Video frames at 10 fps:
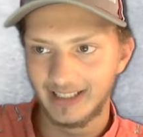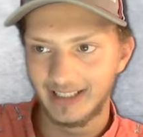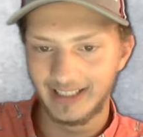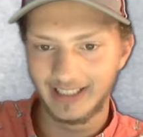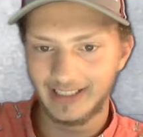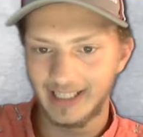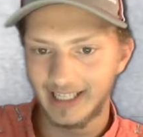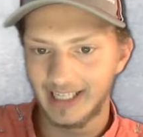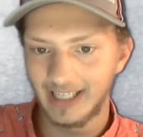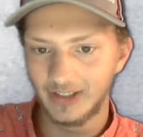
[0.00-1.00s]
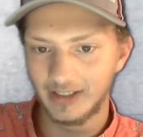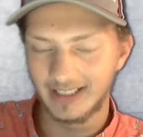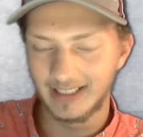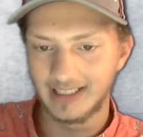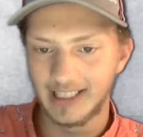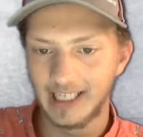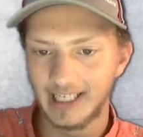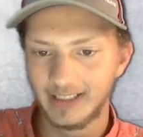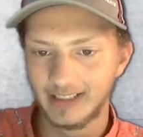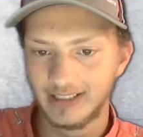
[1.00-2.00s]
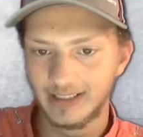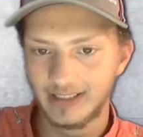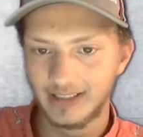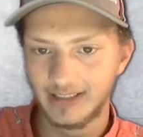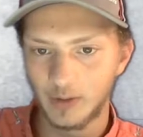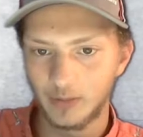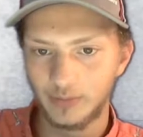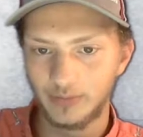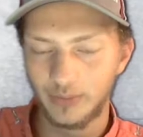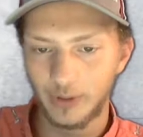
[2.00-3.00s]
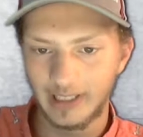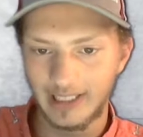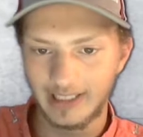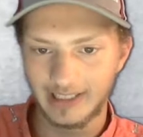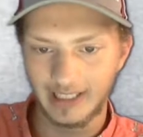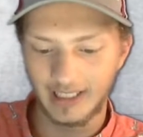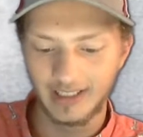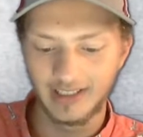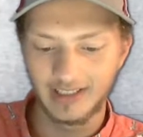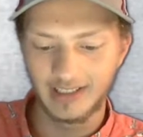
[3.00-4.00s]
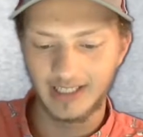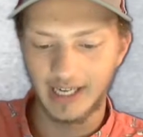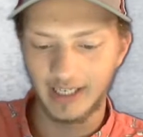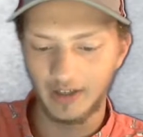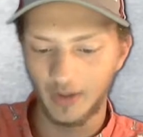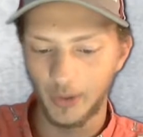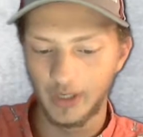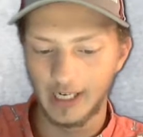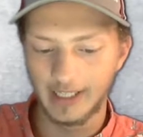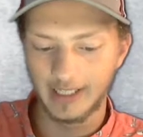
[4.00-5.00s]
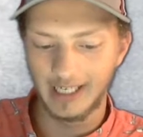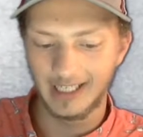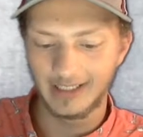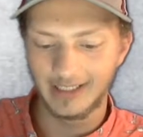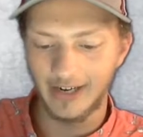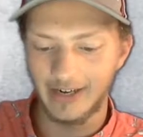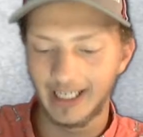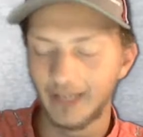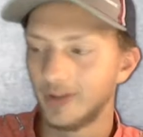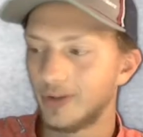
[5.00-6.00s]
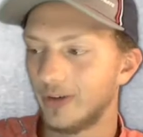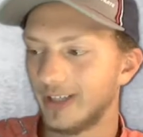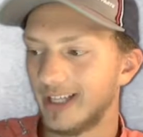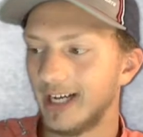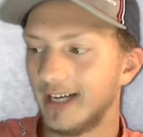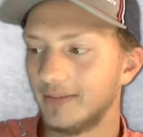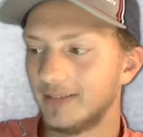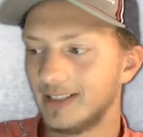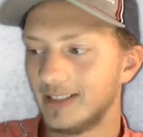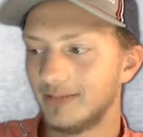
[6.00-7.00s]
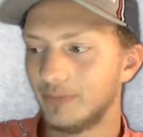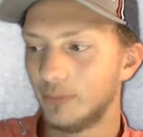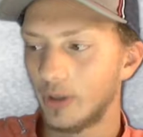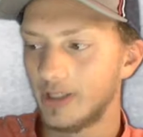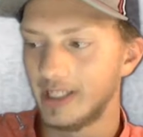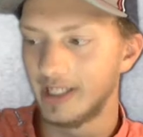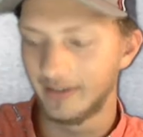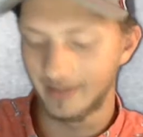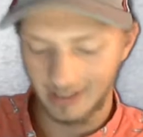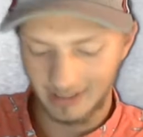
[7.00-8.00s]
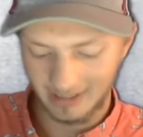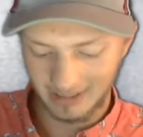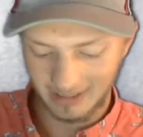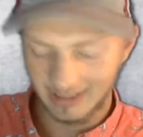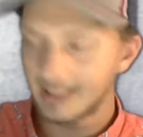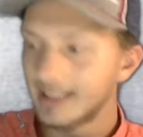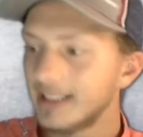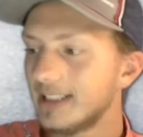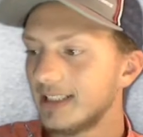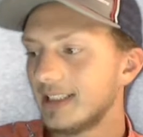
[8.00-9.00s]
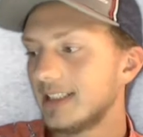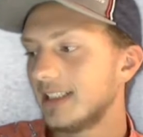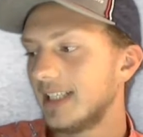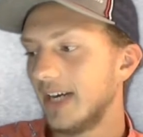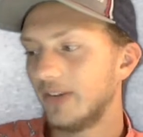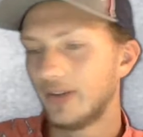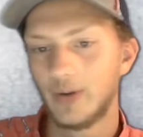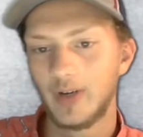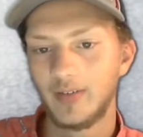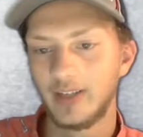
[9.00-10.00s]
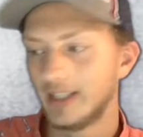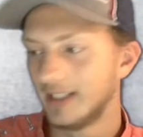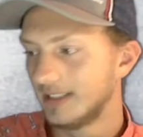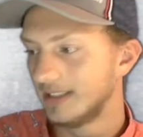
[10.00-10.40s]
It didn't take that long to design. Pretty easy. Got it glued on there. Sorry I didn't record the printing of it. Can't record everything.